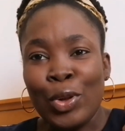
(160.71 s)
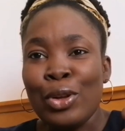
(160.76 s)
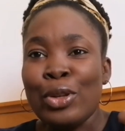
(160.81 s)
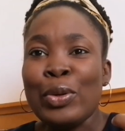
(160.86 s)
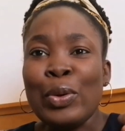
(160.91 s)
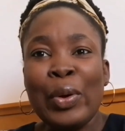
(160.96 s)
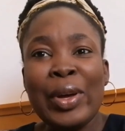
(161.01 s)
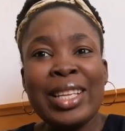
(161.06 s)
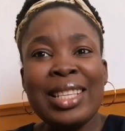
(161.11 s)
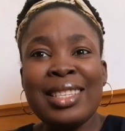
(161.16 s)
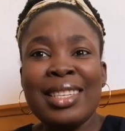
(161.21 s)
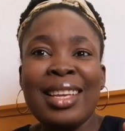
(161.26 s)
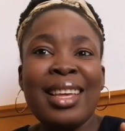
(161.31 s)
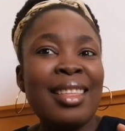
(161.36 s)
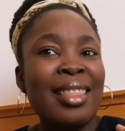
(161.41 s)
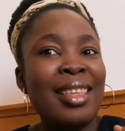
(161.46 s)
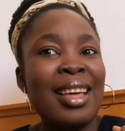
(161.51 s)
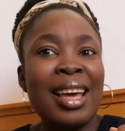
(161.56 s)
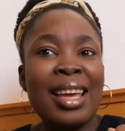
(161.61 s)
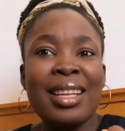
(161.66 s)
So it's
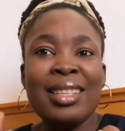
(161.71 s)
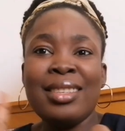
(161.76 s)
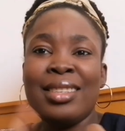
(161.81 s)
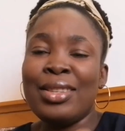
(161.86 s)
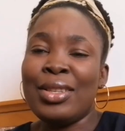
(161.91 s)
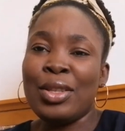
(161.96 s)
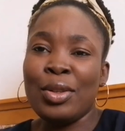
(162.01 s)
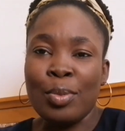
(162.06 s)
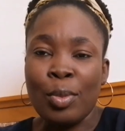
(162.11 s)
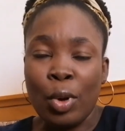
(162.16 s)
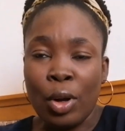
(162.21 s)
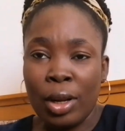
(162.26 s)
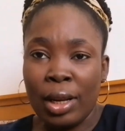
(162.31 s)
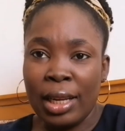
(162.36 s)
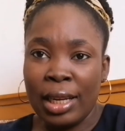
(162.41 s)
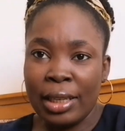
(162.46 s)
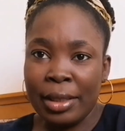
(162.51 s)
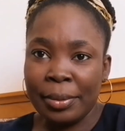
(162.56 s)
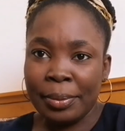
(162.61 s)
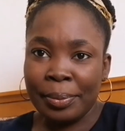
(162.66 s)
either it's a
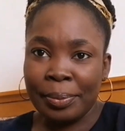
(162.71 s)
smaller